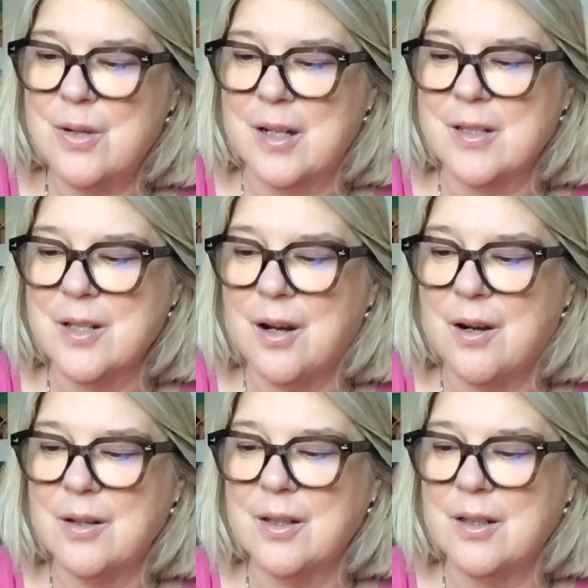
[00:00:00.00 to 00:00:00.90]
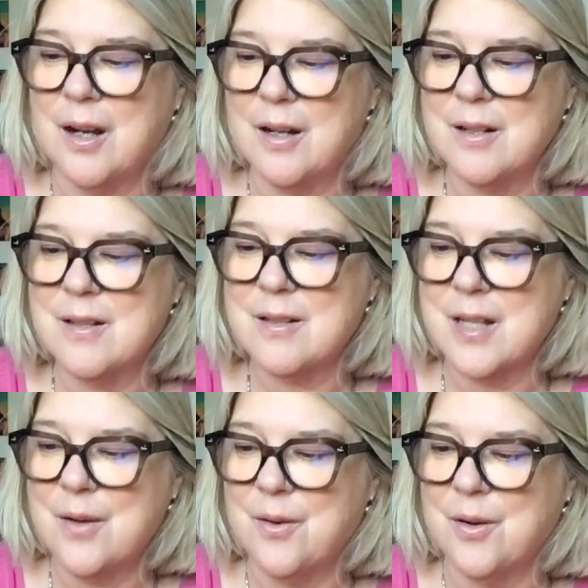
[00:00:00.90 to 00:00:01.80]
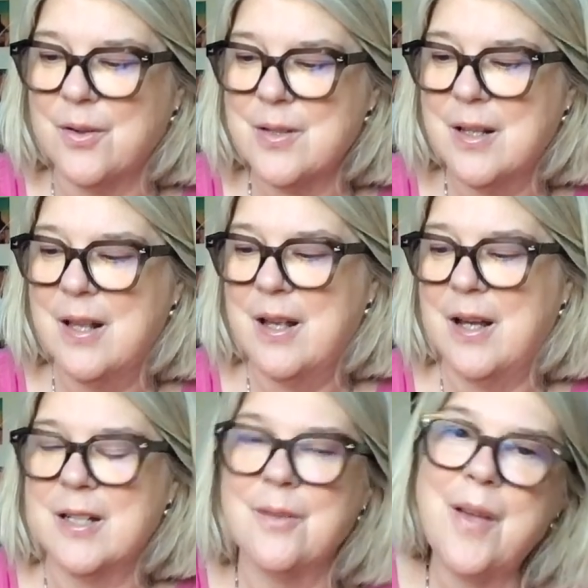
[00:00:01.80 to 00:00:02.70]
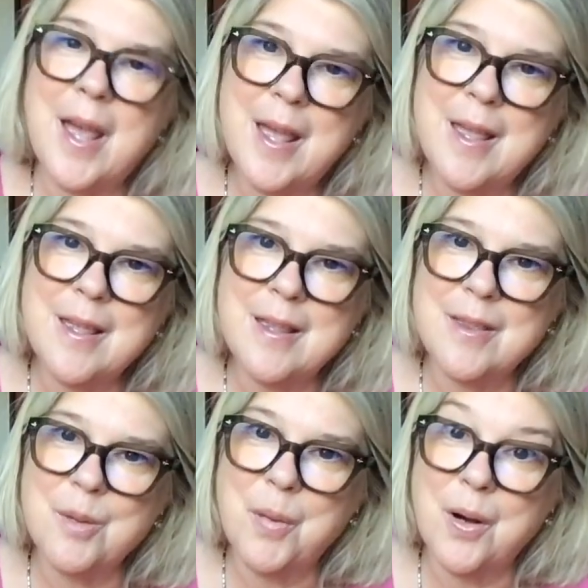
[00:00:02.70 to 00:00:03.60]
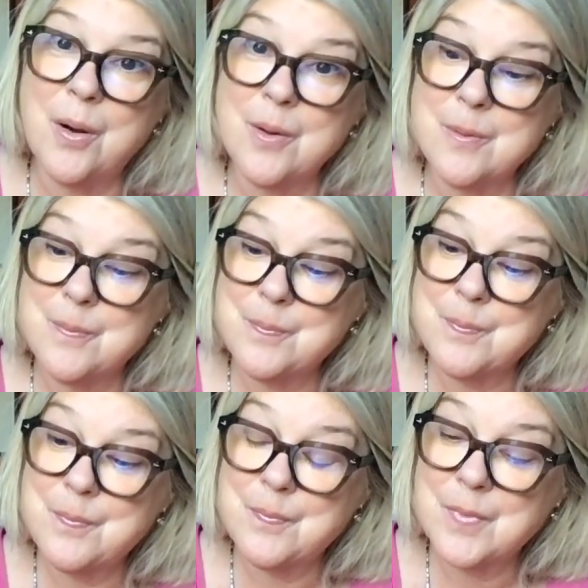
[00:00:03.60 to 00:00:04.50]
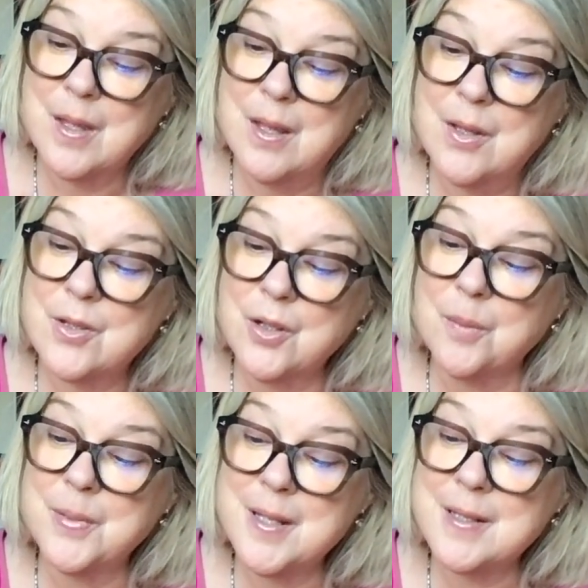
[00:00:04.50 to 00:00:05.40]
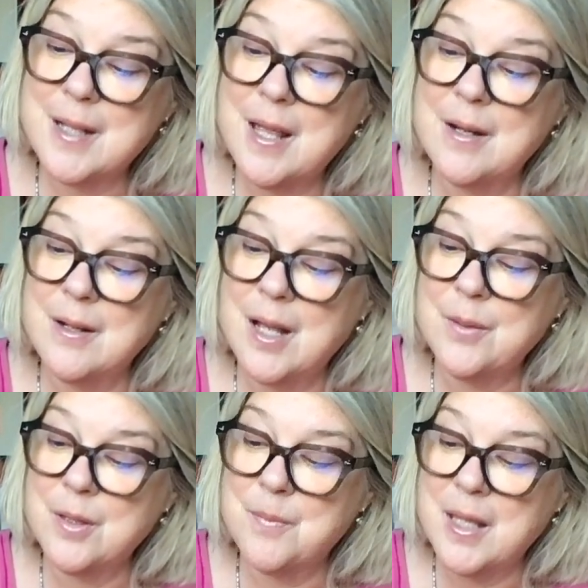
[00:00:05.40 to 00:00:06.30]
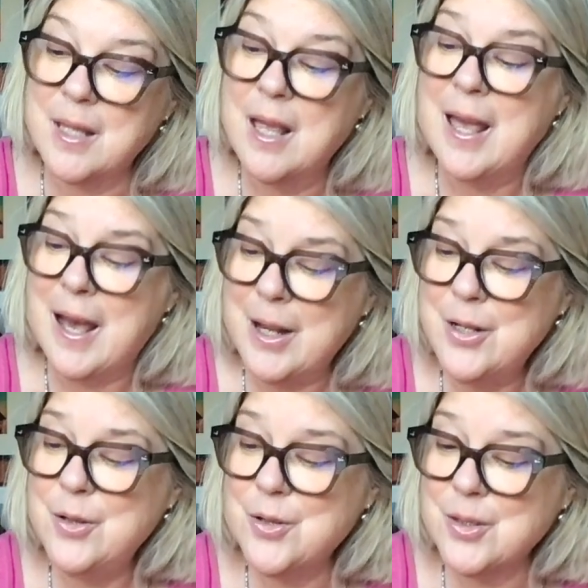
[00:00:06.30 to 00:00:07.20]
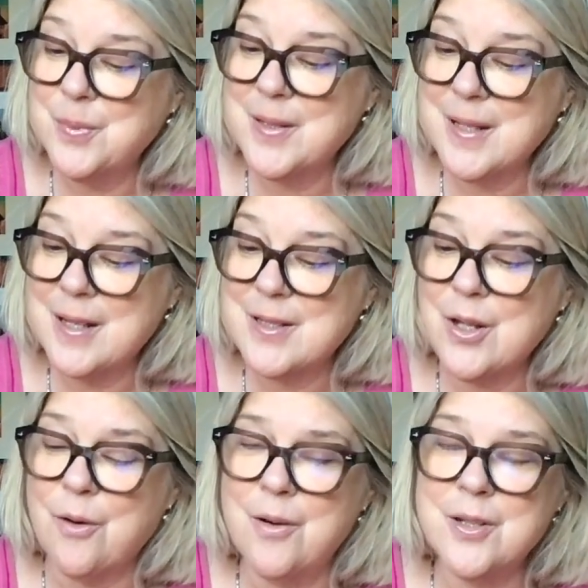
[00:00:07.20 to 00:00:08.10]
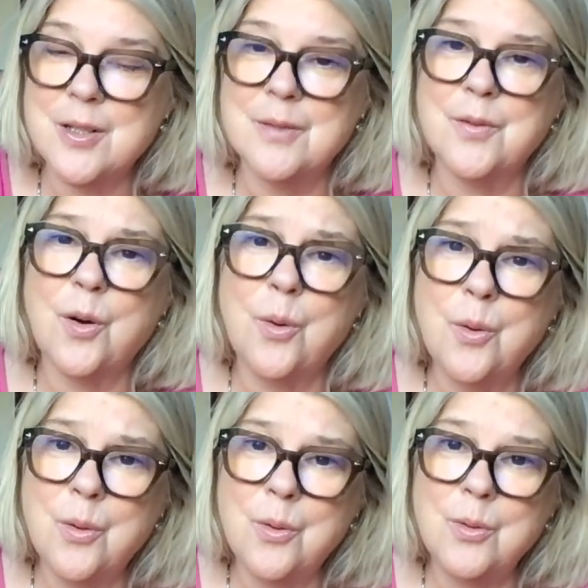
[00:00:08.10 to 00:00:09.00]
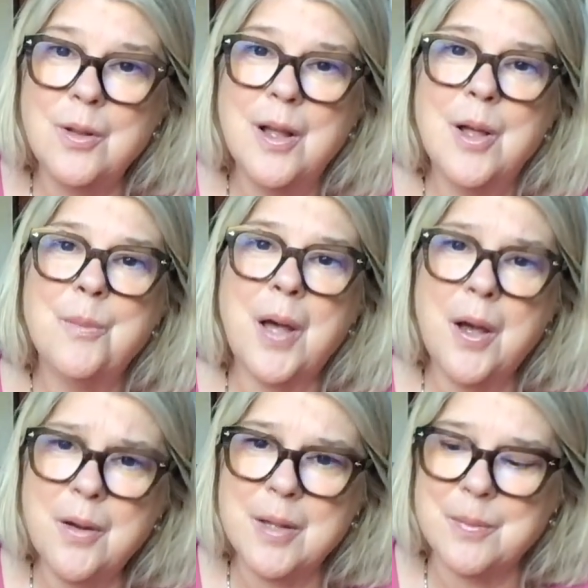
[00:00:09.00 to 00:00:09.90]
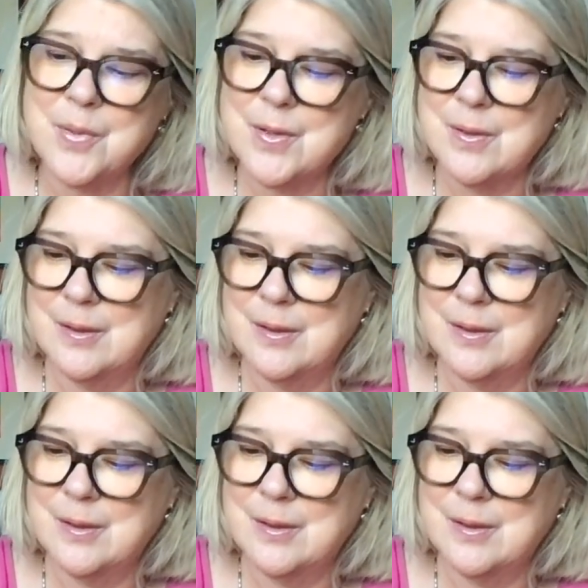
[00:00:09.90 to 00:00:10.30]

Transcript: and dark-coloured sea rocks, and of hay in the barn. Stop this day and night with me, and you shall possess the origin of all poems.